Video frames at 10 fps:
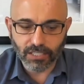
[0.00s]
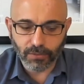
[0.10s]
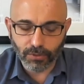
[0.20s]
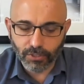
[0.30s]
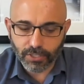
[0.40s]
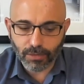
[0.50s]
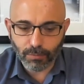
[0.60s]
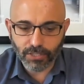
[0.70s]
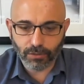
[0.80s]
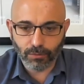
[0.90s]
if you're looking to
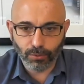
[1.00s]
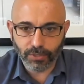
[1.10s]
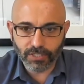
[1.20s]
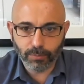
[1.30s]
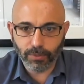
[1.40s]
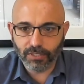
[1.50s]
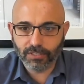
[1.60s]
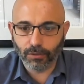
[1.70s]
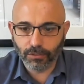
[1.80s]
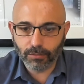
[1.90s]
measure employee
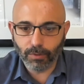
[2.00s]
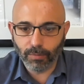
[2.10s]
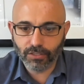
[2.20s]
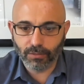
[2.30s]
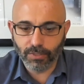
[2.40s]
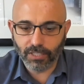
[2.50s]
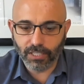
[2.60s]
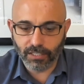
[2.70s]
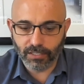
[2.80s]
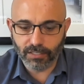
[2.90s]
experience, the ultimate measurement
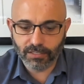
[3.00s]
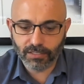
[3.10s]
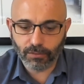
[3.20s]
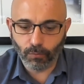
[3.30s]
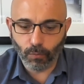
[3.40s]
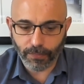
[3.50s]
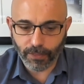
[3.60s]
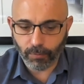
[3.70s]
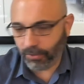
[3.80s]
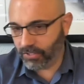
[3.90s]
is what
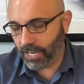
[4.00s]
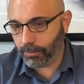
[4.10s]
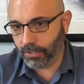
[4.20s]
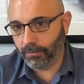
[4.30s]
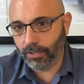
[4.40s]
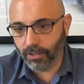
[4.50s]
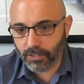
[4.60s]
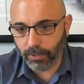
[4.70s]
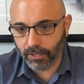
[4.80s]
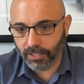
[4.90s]
their perception of their
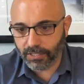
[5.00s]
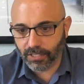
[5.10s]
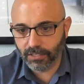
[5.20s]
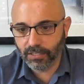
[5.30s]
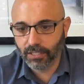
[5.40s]
experience is,